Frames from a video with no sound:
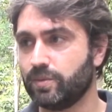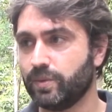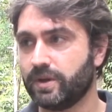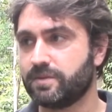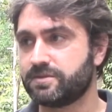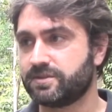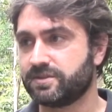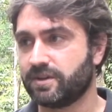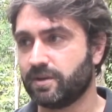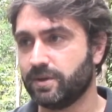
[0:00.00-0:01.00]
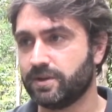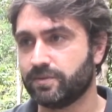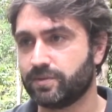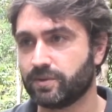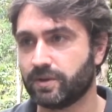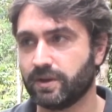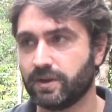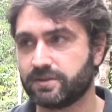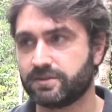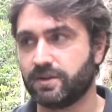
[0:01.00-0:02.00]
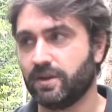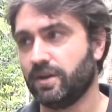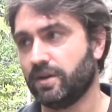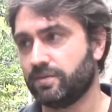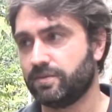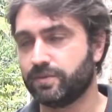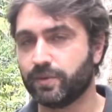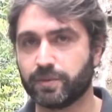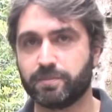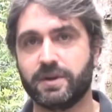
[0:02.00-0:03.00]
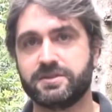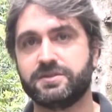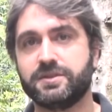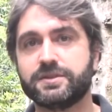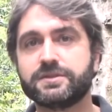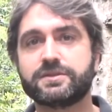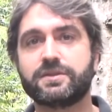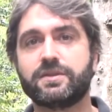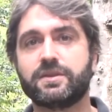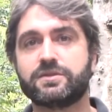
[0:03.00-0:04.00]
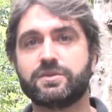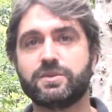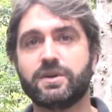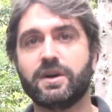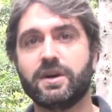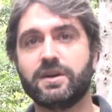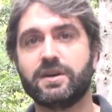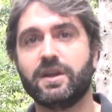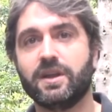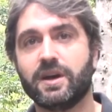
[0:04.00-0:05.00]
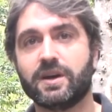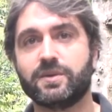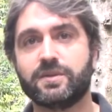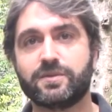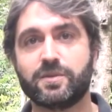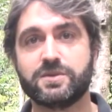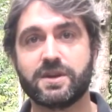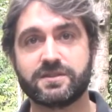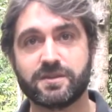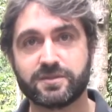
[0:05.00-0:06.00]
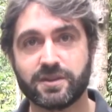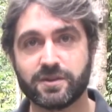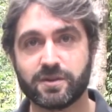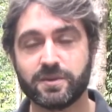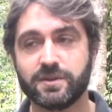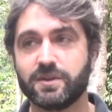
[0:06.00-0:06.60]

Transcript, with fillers: We have sustainability for the next 4+ years, thanks to a grant from JSAMSA in Derby.